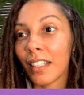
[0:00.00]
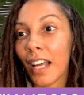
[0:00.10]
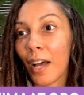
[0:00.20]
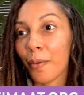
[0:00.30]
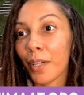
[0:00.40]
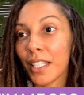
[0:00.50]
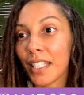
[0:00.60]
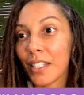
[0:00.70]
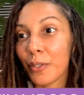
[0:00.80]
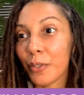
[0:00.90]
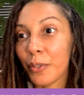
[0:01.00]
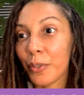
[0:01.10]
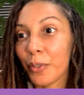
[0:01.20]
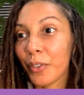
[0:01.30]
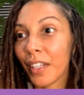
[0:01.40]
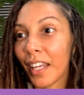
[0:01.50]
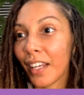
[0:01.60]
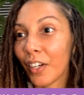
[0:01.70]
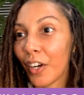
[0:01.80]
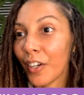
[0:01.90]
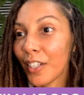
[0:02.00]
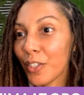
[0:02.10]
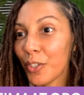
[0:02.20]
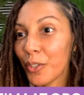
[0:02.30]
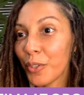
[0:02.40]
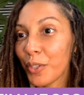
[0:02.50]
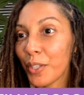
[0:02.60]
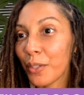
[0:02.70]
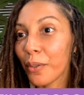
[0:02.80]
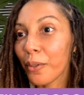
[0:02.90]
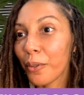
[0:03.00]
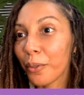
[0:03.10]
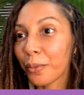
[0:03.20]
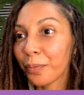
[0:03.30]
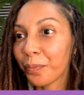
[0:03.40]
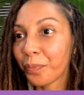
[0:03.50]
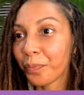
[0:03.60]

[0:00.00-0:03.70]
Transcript: I want to encourage you to